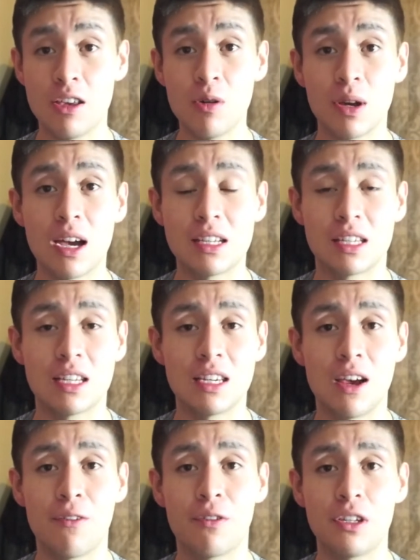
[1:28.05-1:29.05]
you guys can
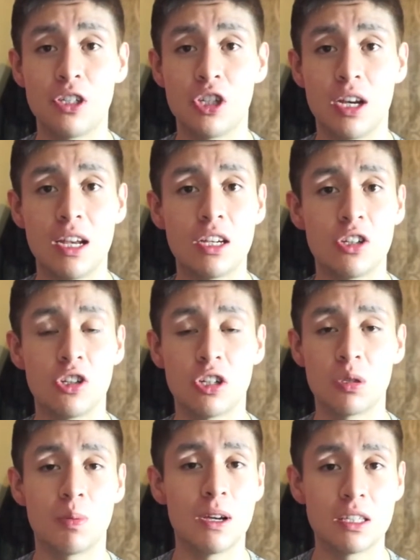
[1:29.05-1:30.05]
definitely change
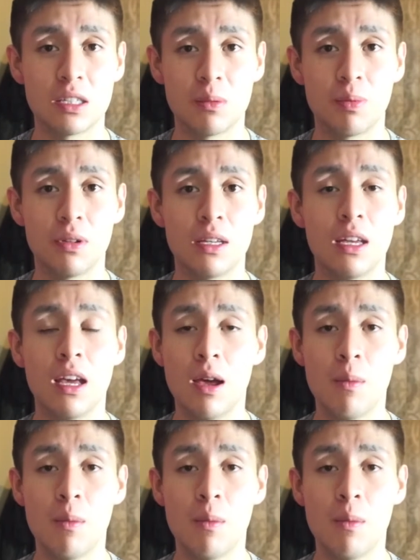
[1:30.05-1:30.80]
just by simply